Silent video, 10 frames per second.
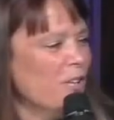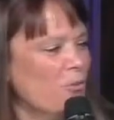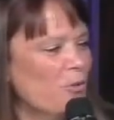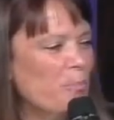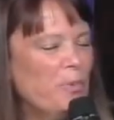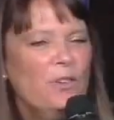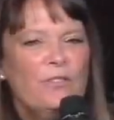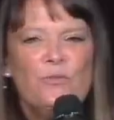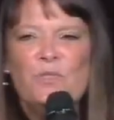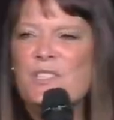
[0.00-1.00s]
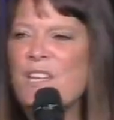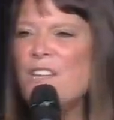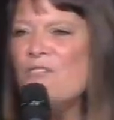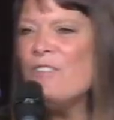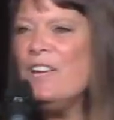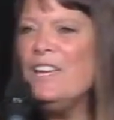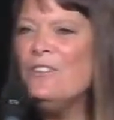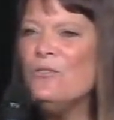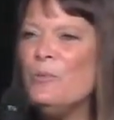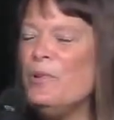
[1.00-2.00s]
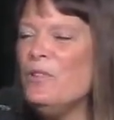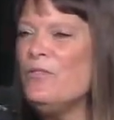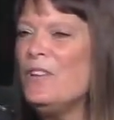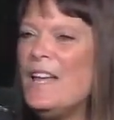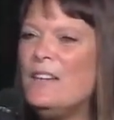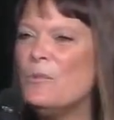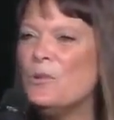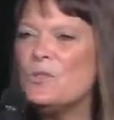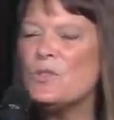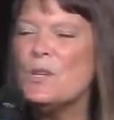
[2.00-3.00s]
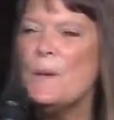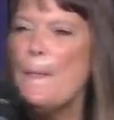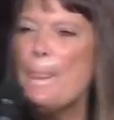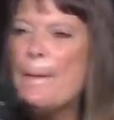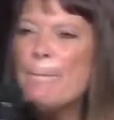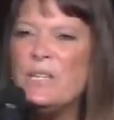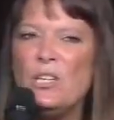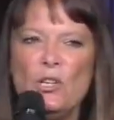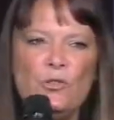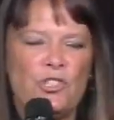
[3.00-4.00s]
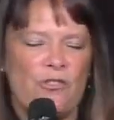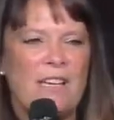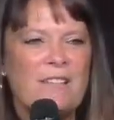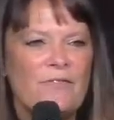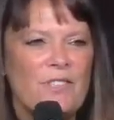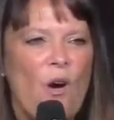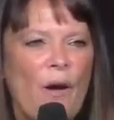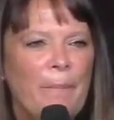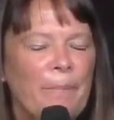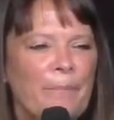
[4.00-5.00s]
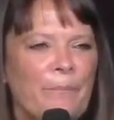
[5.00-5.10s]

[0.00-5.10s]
all the beautiful scenery and all the beautiful animals. But you lose track of time.